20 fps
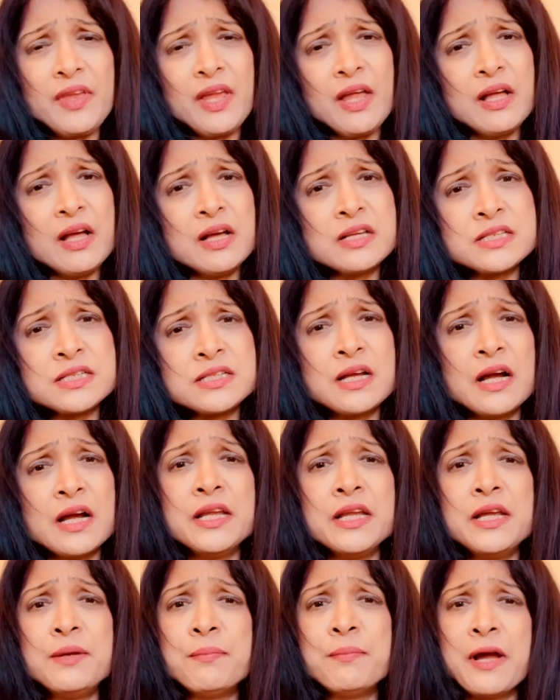a
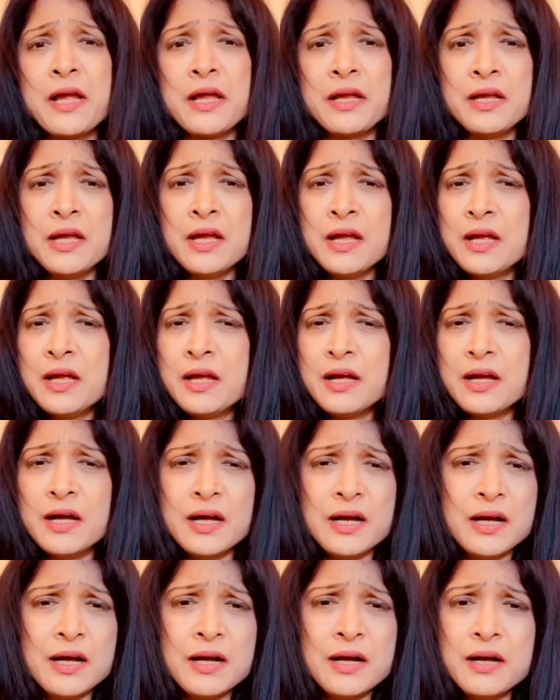study
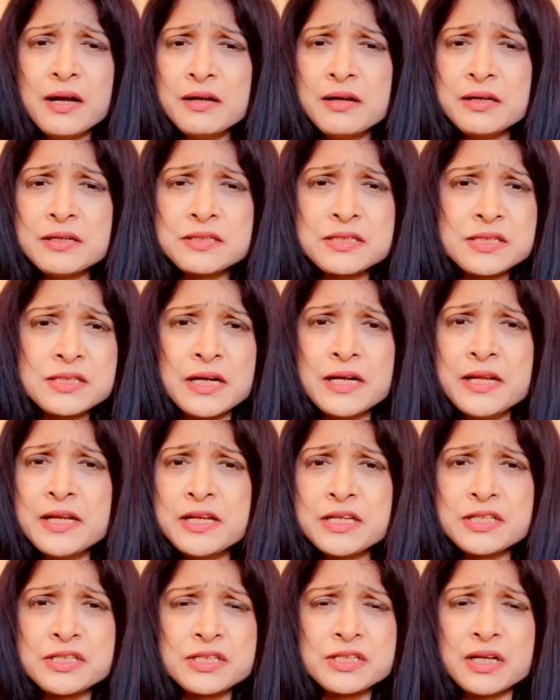
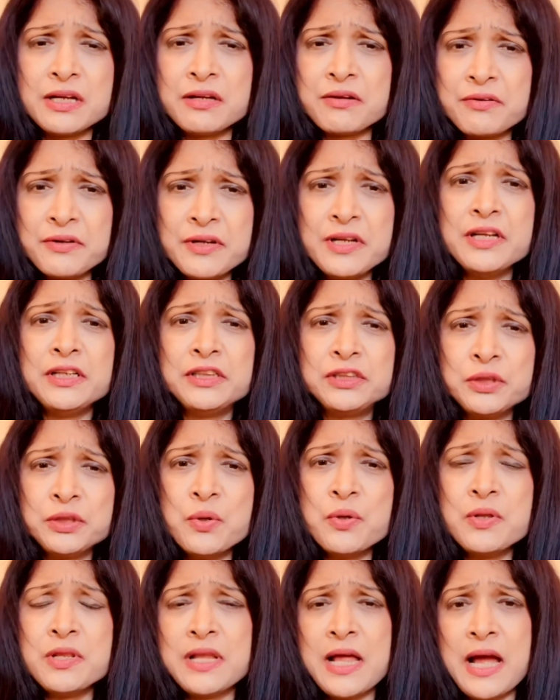has really
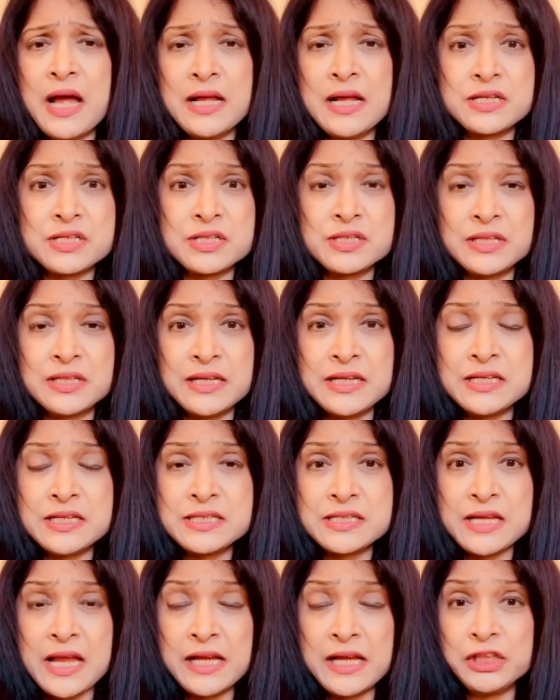shown that
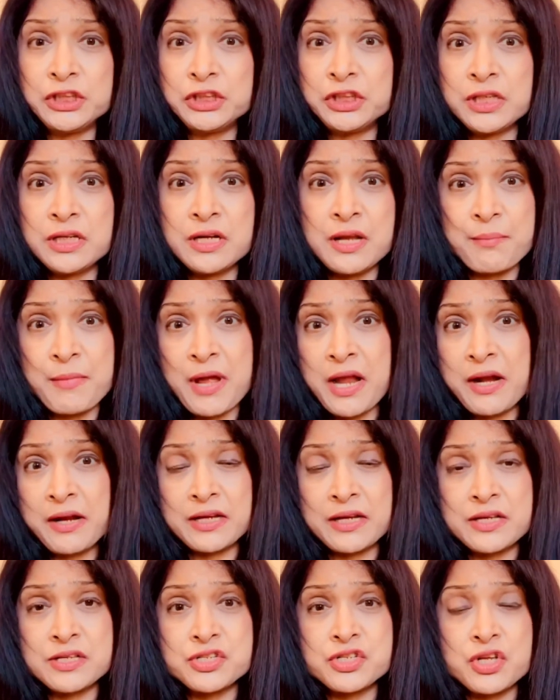these Asian
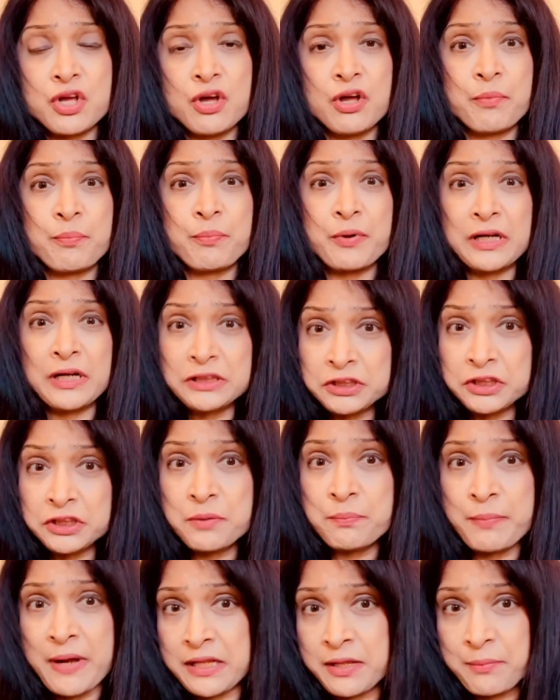Americans are
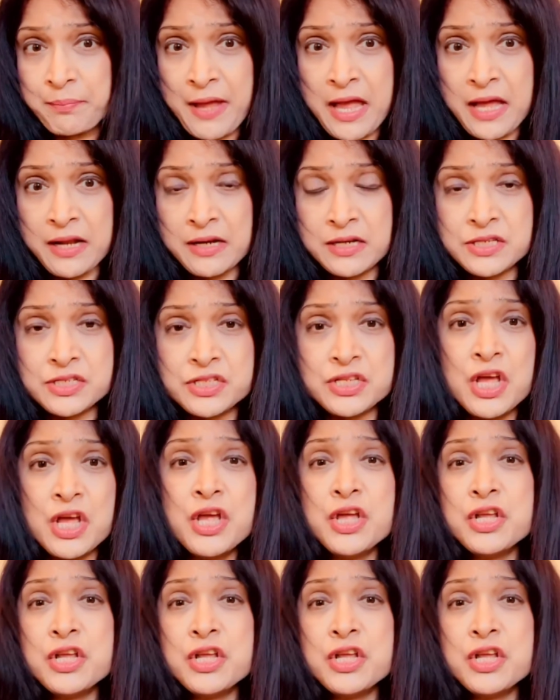pressured by the parents